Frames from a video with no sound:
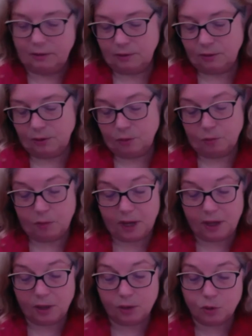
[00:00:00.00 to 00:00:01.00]
may
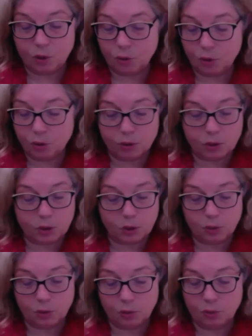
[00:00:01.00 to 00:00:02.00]
you know your
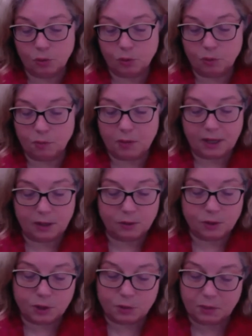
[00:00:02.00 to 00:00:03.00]
truth, may you
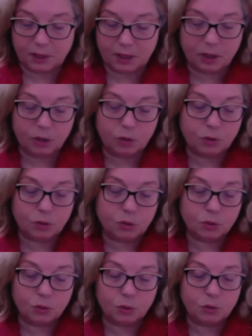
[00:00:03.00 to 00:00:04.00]
speak your
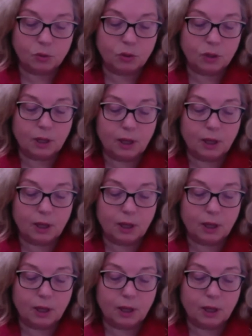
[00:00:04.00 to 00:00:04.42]
truth,